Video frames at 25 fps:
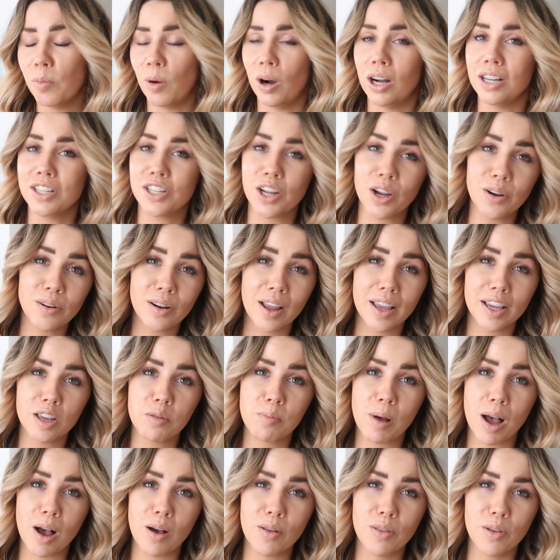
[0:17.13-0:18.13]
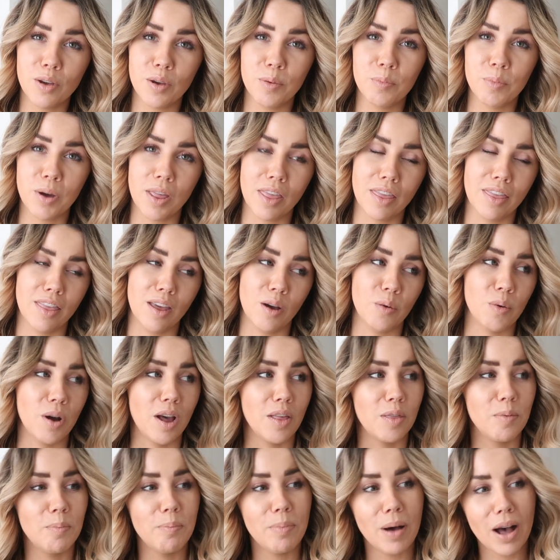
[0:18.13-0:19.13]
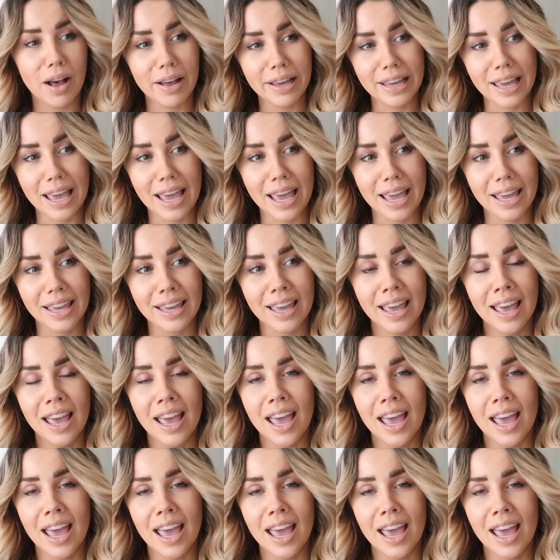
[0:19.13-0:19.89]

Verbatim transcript: what I don't like about them, whether they're worth buying,